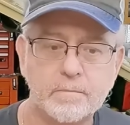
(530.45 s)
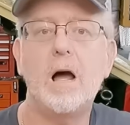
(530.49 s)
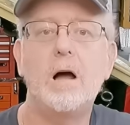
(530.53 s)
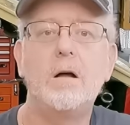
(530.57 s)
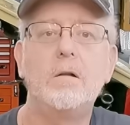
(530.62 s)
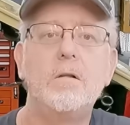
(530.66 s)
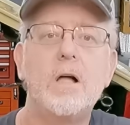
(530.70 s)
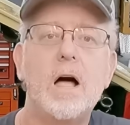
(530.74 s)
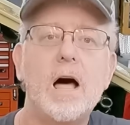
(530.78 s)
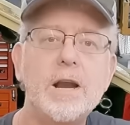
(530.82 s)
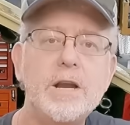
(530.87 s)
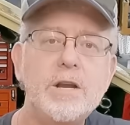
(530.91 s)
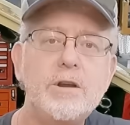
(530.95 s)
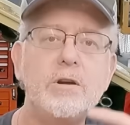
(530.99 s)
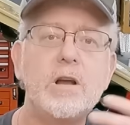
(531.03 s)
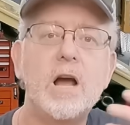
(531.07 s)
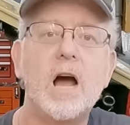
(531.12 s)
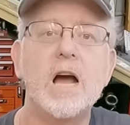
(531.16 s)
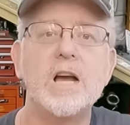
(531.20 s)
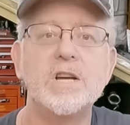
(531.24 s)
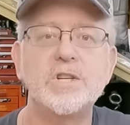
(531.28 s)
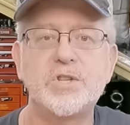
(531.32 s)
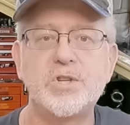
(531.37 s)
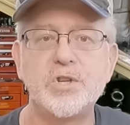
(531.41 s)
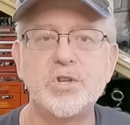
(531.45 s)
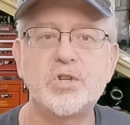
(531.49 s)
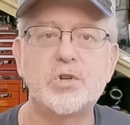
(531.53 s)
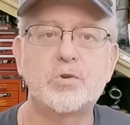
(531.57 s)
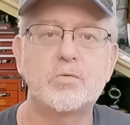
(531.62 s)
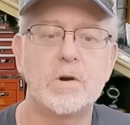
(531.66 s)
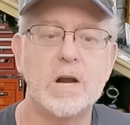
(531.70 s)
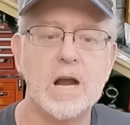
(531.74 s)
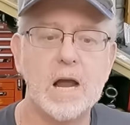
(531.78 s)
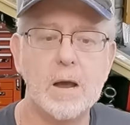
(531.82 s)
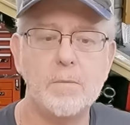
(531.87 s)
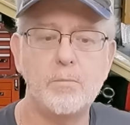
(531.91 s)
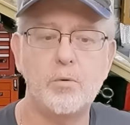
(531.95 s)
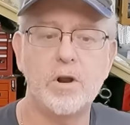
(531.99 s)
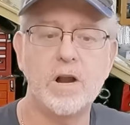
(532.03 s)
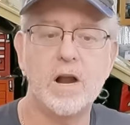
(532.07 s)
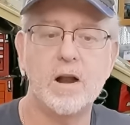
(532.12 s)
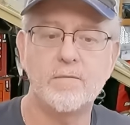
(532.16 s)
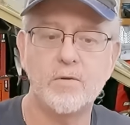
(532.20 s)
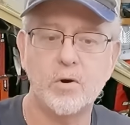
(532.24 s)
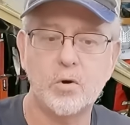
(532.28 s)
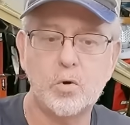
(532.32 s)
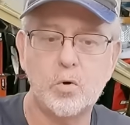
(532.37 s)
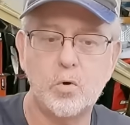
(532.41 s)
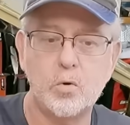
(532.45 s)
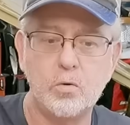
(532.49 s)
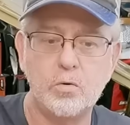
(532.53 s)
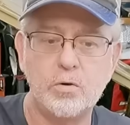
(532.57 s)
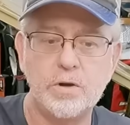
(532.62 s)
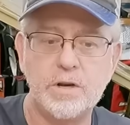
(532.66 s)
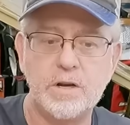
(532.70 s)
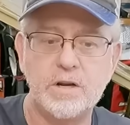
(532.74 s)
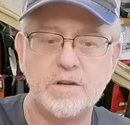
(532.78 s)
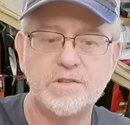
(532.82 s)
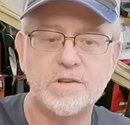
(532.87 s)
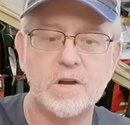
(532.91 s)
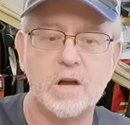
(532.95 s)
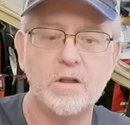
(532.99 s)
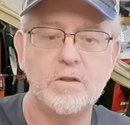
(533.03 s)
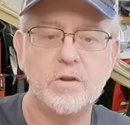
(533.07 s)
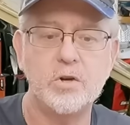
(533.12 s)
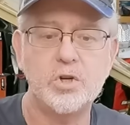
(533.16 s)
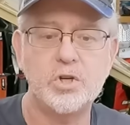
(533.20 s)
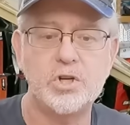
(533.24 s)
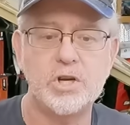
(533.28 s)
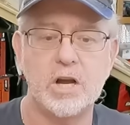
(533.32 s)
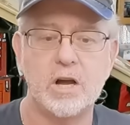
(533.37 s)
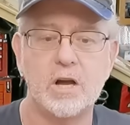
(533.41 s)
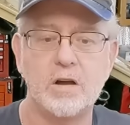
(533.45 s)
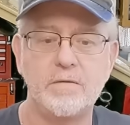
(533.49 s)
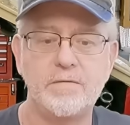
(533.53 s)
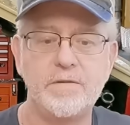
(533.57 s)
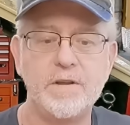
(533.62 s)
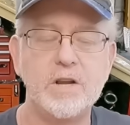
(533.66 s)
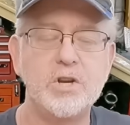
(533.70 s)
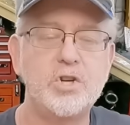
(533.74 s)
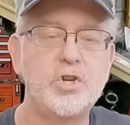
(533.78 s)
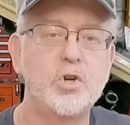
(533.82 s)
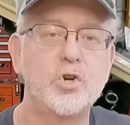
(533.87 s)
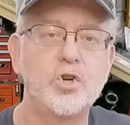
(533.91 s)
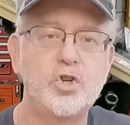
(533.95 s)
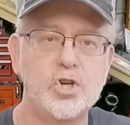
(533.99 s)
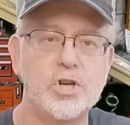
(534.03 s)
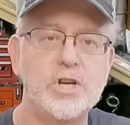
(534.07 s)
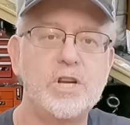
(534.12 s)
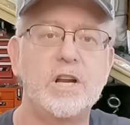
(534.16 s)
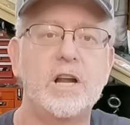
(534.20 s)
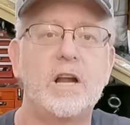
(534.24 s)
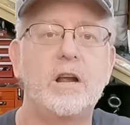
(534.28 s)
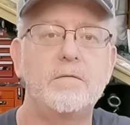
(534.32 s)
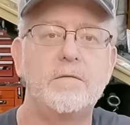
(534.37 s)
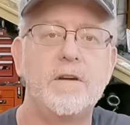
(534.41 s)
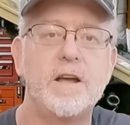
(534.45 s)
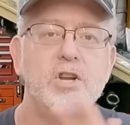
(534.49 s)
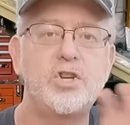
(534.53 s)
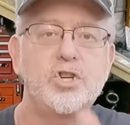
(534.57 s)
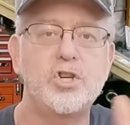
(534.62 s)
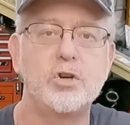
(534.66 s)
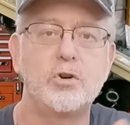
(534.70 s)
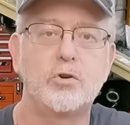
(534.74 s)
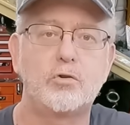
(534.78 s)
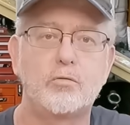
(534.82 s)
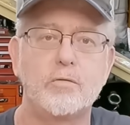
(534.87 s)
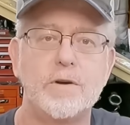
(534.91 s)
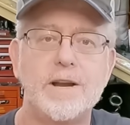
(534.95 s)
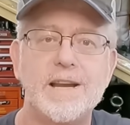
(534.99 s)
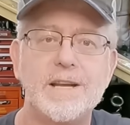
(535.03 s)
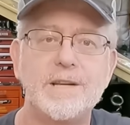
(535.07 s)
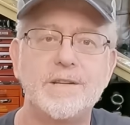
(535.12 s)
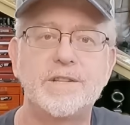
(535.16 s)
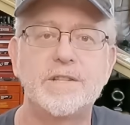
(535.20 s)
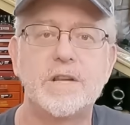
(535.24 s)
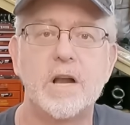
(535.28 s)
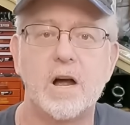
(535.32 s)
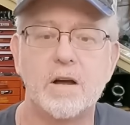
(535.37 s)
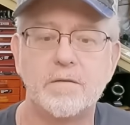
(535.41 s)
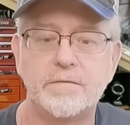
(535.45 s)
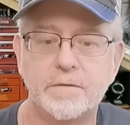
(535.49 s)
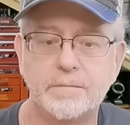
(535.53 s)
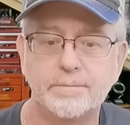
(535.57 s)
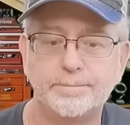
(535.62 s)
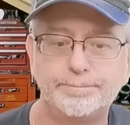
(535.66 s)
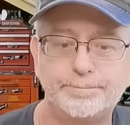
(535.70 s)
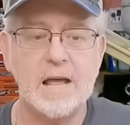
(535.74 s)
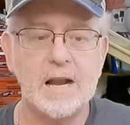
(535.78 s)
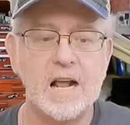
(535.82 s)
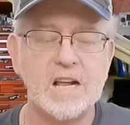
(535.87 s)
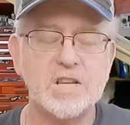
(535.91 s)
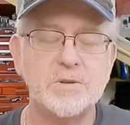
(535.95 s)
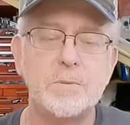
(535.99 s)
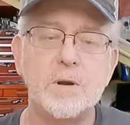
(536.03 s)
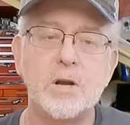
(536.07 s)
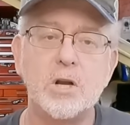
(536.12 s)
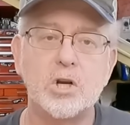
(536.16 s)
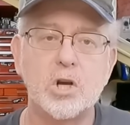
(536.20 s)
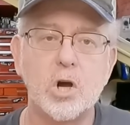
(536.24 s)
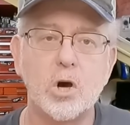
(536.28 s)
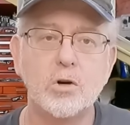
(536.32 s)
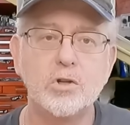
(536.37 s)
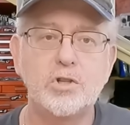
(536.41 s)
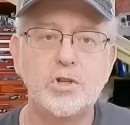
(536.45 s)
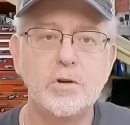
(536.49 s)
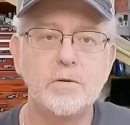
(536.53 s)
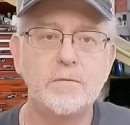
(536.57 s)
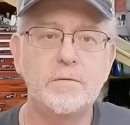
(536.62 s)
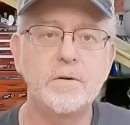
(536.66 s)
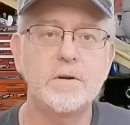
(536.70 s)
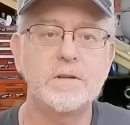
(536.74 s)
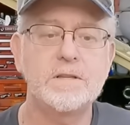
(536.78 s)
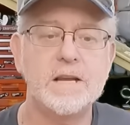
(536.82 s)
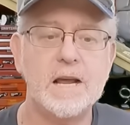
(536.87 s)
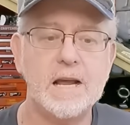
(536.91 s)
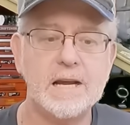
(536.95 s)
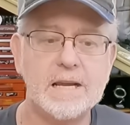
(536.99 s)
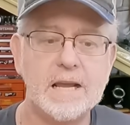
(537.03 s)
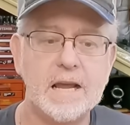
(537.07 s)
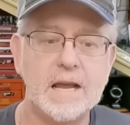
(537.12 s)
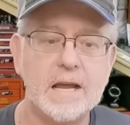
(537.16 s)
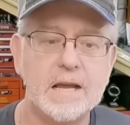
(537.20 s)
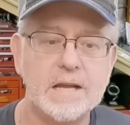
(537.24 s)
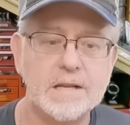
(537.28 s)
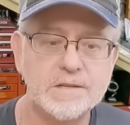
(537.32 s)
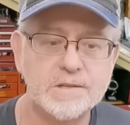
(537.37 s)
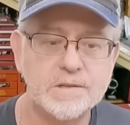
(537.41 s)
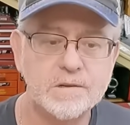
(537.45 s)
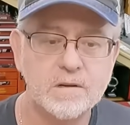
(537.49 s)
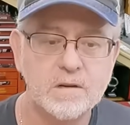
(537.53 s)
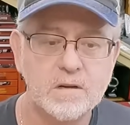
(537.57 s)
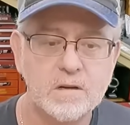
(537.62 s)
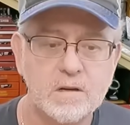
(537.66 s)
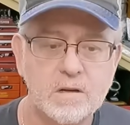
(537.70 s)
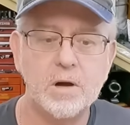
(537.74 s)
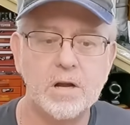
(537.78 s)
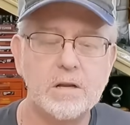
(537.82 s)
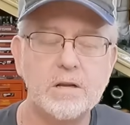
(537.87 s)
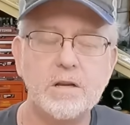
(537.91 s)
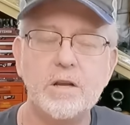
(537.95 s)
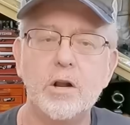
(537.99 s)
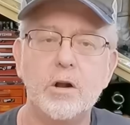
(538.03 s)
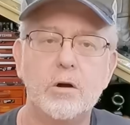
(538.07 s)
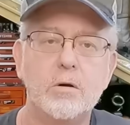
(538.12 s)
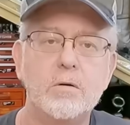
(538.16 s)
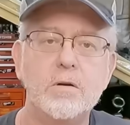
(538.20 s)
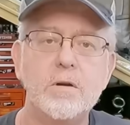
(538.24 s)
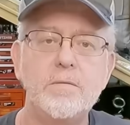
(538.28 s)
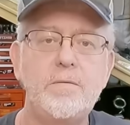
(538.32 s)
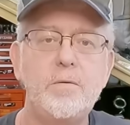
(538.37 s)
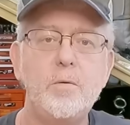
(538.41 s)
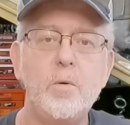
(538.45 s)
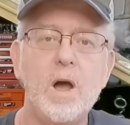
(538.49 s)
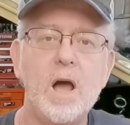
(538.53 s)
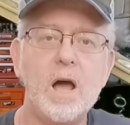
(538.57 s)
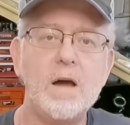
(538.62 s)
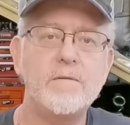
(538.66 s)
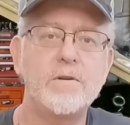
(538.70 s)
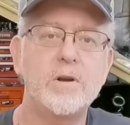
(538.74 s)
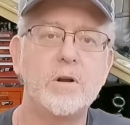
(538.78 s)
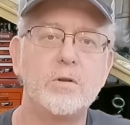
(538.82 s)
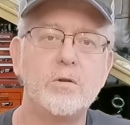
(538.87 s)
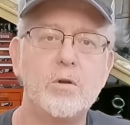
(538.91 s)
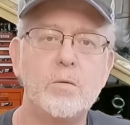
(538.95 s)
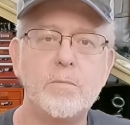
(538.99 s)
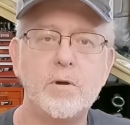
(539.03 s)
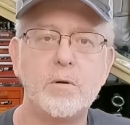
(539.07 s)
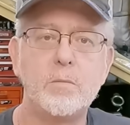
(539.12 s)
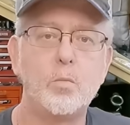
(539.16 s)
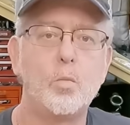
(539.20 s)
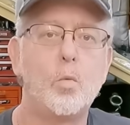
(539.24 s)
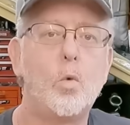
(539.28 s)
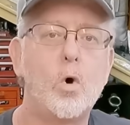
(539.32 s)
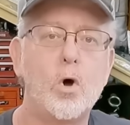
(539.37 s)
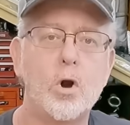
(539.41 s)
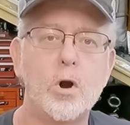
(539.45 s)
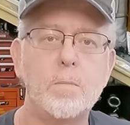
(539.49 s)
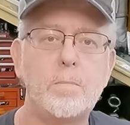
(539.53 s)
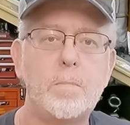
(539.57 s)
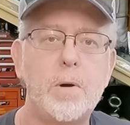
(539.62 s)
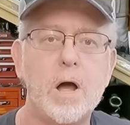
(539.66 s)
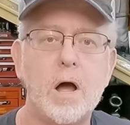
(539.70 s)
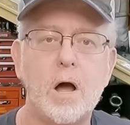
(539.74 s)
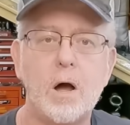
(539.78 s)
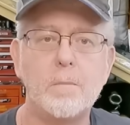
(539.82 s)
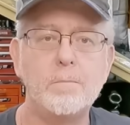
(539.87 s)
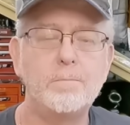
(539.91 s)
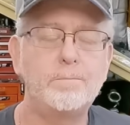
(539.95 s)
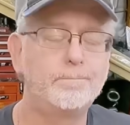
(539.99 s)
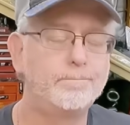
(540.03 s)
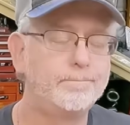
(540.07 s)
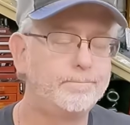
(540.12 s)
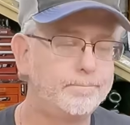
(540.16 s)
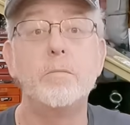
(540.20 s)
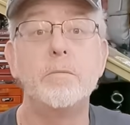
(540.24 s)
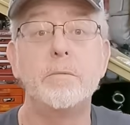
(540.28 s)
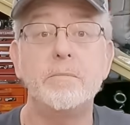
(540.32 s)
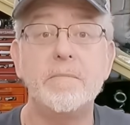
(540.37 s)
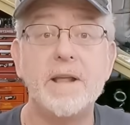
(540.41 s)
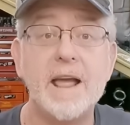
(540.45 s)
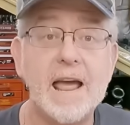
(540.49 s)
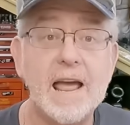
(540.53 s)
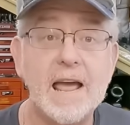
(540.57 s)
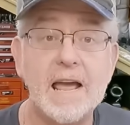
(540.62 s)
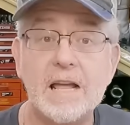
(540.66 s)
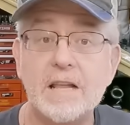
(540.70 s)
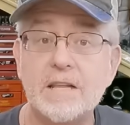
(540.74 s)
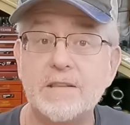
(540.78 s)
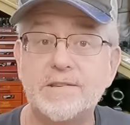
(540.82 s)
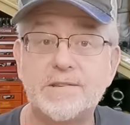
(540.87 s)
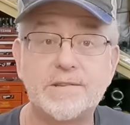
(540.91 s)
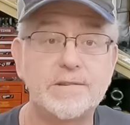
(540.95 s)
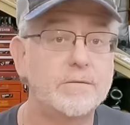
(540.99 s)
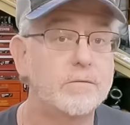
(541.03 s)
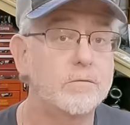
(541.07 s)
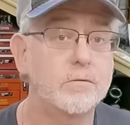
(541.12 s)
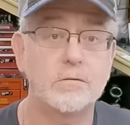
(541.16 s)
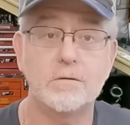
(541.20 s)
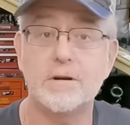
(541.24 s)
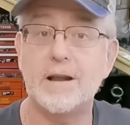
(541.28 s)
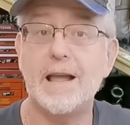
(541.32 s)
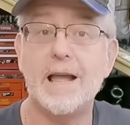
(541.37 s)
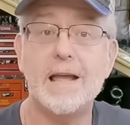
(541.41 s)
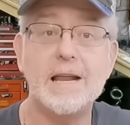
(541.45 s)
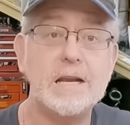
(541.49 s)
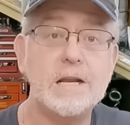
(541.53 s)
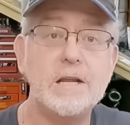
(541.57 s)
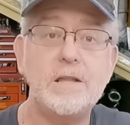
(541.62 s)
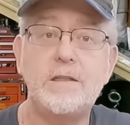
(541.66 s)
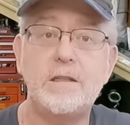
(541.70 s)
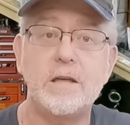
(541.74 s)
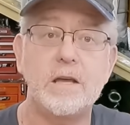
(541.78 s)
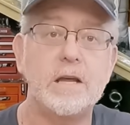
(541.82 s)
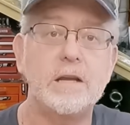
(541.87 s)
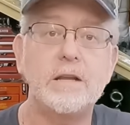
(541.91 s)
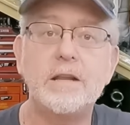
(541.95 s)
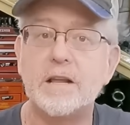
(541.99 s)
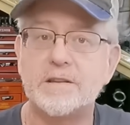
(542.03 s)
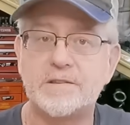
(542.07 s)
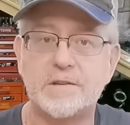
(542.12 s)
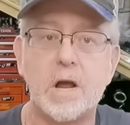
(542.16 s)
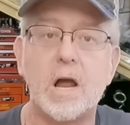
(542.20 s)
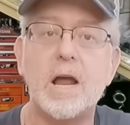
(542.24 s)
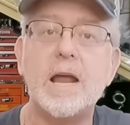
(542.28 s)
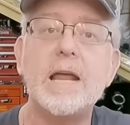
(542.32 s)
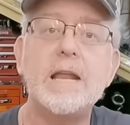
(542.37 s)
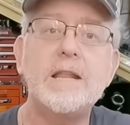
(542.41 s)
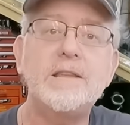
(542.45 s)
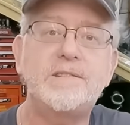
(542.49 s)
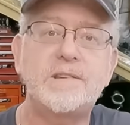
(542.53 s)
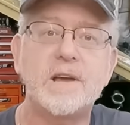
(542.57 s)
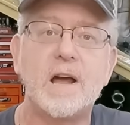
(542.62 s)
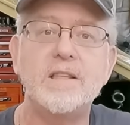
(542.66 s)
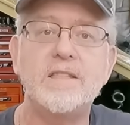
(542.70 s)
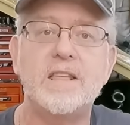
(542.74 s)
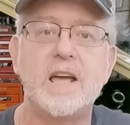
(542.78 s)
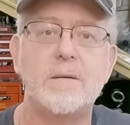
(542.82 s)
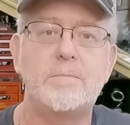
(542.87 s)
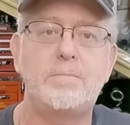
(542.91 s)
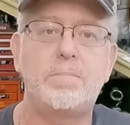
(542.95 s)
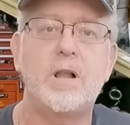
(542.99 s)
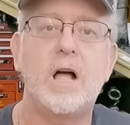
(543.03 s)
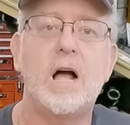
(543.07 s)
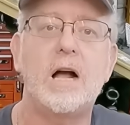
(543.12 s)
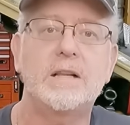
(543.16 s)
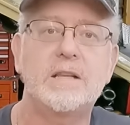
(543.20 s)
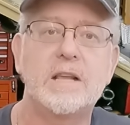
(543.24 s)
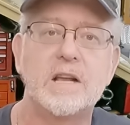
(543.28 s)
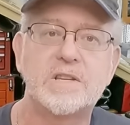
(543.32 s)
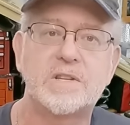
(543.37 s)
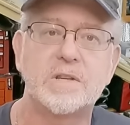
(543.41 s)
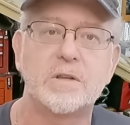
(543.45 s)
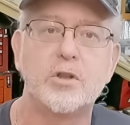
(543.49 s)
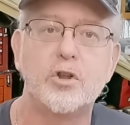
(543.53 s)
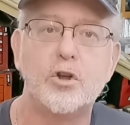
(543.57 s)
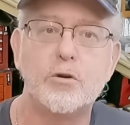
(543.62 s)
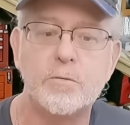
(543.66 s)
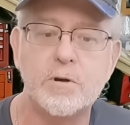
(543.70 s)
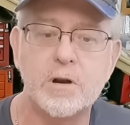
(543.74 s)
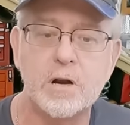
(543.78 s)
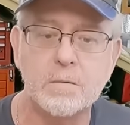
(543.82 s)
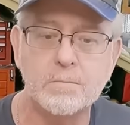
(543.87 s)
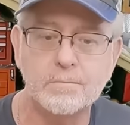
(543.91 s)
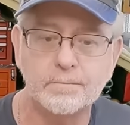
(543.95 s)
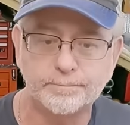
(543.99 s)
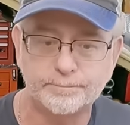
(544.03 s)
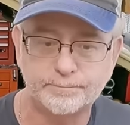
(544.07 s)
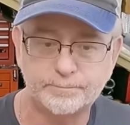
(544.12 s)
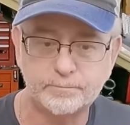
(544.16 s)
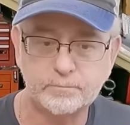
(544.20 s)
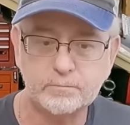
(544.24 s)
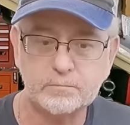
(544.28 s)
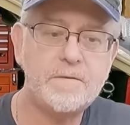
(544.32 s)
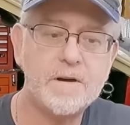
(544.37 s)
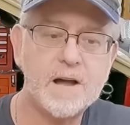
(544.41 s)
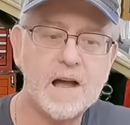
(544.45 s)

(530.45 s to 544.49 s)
A lot of you guys just grab whatever coolant is on the shelf, and it's usually the conventional green stuff, and that's been a go-to for decades. But, if you have an aluminum water pump, aluminum heads, or anything that's inside that block that's aluminum, the